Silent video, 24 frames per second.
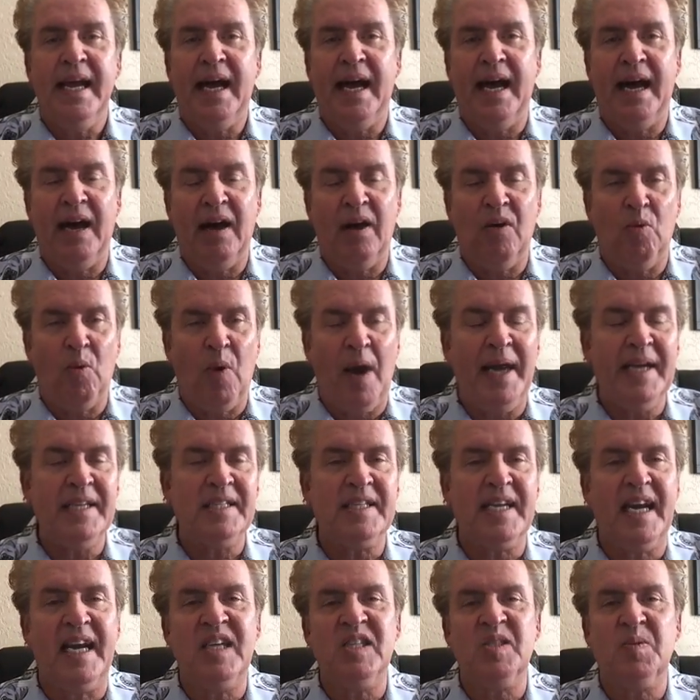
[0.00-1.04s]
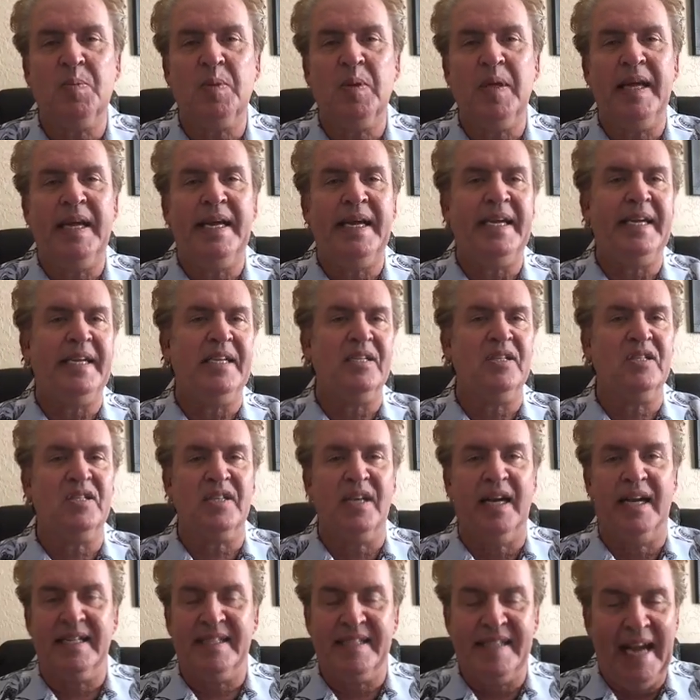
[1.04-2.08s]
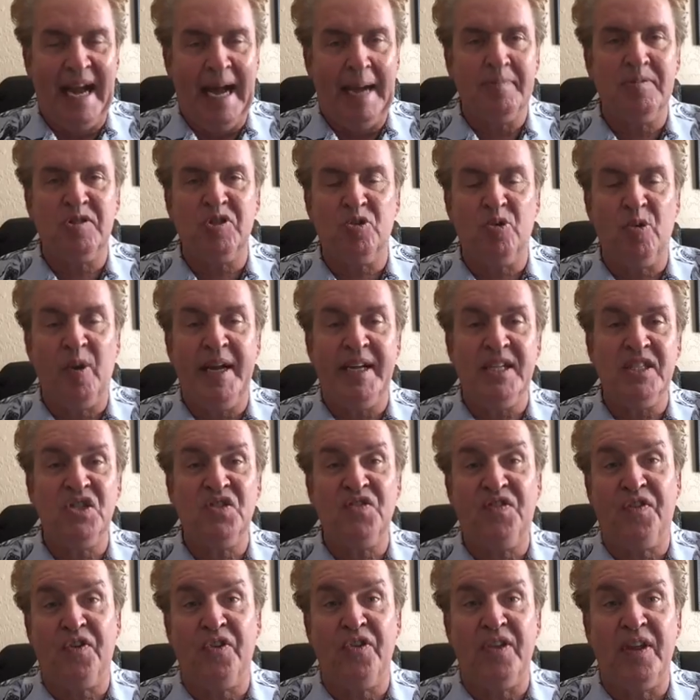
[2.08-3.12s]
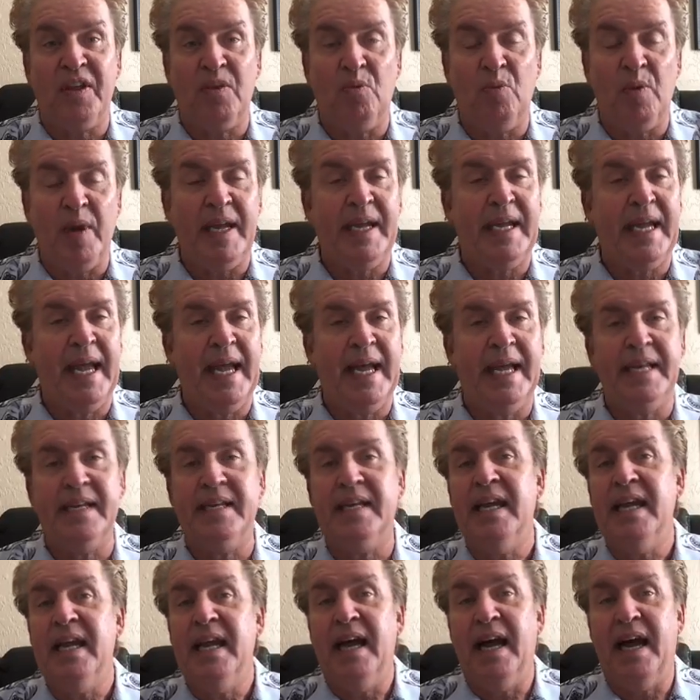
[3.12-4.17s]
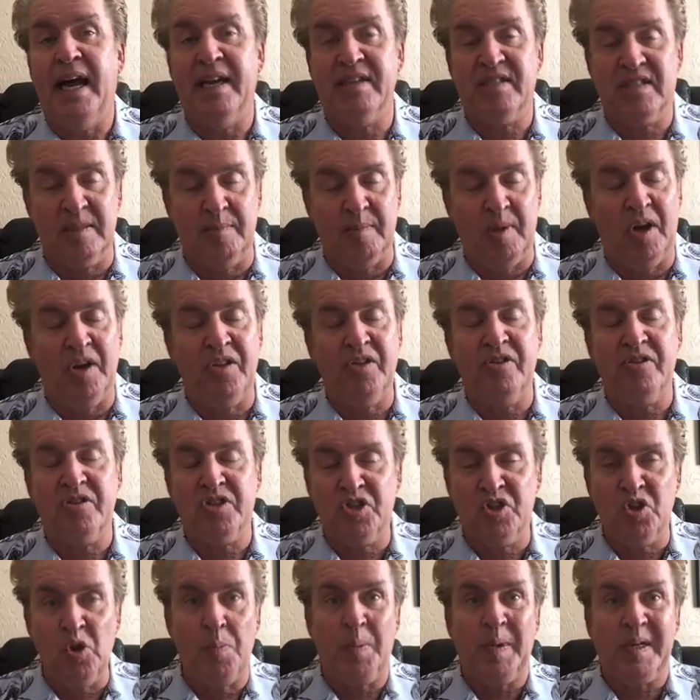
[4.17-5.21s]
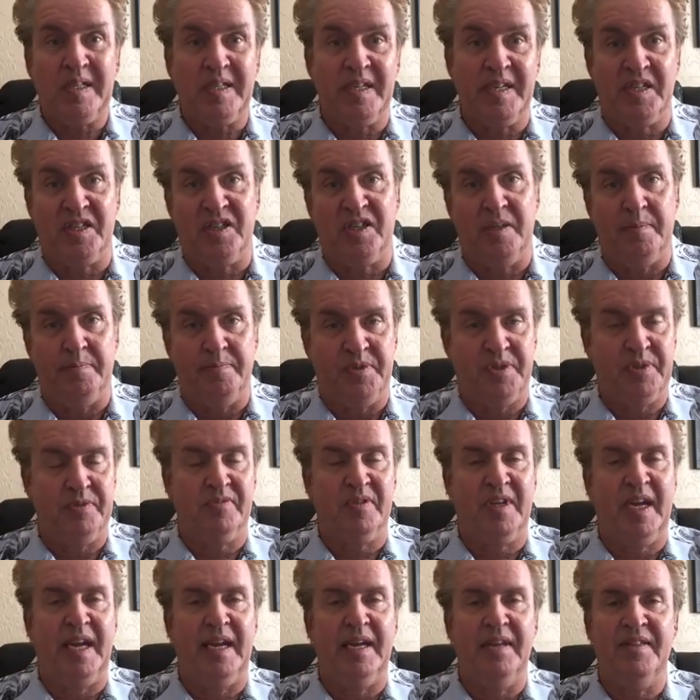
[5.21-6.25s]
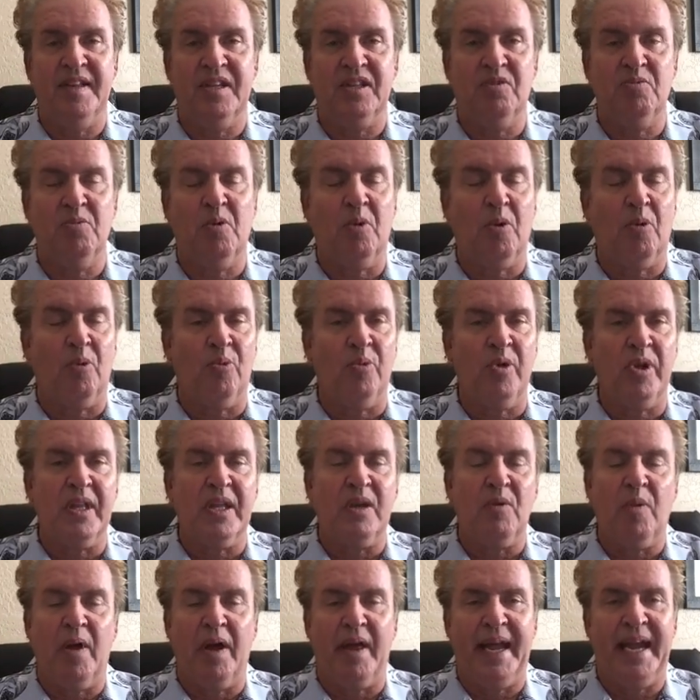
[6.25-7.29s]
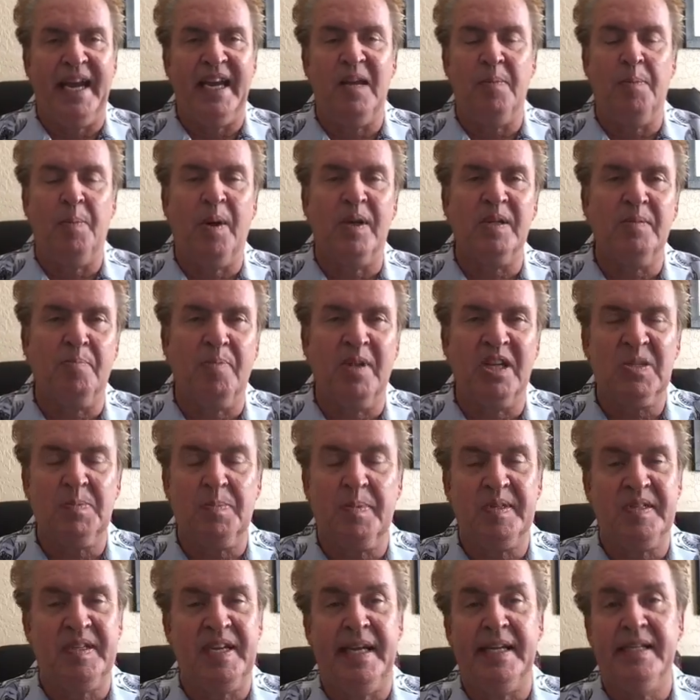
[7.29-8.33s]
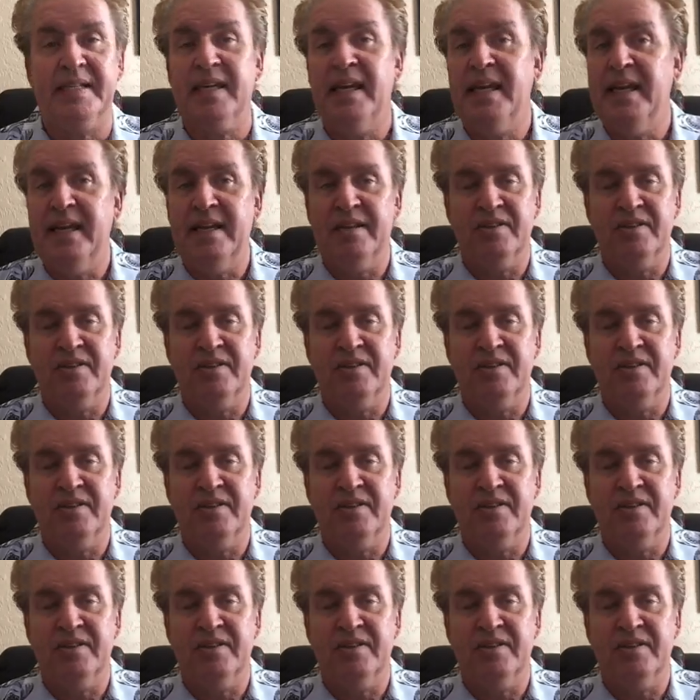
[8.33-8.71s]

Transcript: Uh, Wise Guys plays, uh, top trends for the weekend, uh, some other super systems, okay, that do it really well, 80 plus percent.